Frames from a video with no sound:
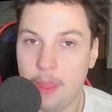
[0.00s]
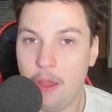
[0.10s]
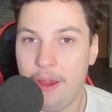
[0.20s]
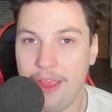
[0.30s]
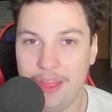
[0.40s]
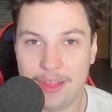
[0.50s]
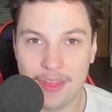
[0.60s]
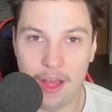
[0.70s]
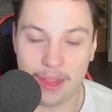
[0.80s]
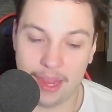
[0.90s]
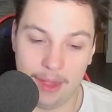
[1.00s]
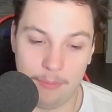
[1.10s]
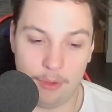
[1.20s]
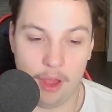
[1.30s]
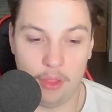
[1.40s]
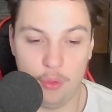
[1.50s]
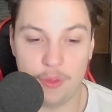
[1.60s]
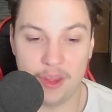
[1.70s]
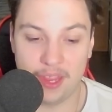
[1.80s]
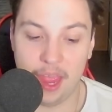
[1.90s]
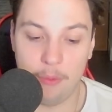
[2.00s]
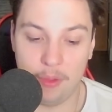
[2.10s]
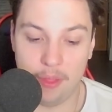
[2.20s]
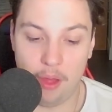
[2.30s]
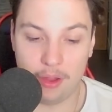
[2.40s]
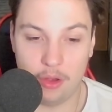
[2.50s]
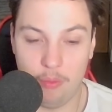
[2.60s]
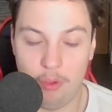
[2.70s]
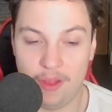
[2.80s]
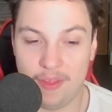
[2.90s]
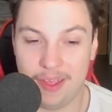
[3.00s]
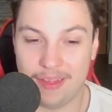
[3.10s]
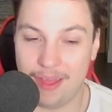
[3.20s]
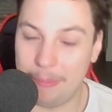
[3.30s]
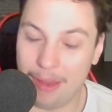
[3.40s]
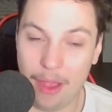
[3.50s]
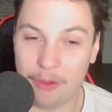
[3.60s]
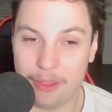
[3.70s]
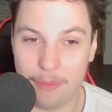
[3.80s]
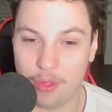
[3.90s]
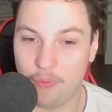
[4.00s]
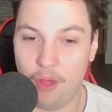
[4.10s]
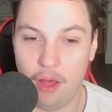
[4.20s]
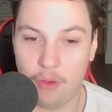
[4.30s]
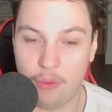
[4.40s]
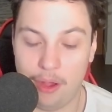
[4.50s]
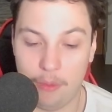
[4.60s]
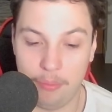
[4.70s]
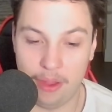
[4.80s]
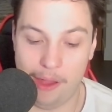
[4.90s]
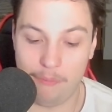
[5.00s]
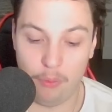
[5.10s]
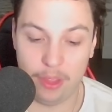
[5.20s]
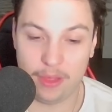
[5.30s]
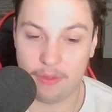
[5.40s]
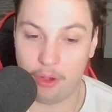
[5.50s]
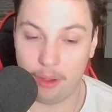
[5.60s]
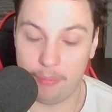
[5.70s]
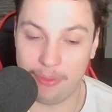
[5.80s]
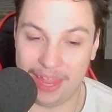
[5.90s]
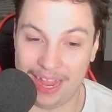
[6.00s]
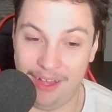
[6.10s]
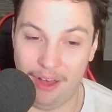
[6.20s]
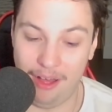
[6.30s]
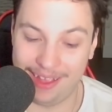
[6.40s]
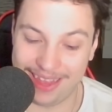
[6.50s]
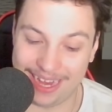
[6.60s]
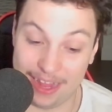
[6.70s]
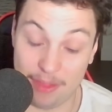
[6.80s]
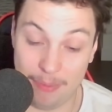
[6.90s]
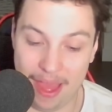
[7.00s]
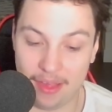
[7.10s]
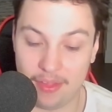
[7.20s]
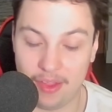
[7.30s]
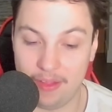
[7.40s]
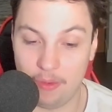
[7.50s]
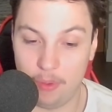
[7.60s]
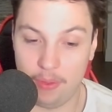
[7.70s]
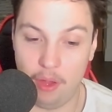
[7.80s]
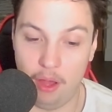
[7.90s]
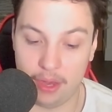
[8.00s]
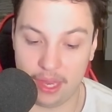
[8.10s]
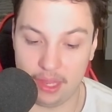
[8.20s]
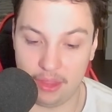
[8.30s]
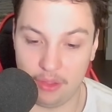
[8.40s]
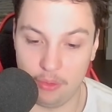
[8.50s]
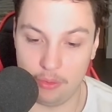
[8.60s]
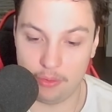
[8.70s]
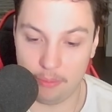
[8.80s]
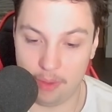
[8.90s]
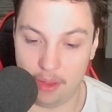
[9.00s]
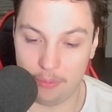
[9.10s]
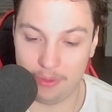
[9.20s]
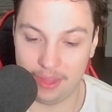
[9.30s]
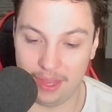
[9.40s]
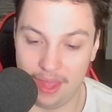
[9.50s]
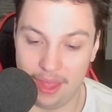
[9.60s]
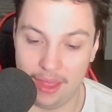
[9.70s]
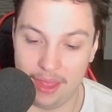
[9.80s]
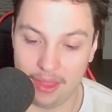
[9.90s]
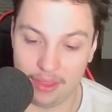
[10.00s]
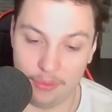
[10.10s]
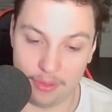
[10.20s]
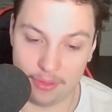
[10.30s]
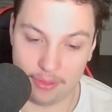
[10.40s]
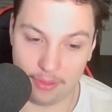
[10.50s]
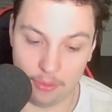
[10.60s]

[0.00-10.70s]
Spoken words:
Alright, let's lock in. We're not losing again with Hog 2.6. I'm not really much of a Hog Rider player. I've only started playing Hog like this past season with Hog EQ, so I'm not really used to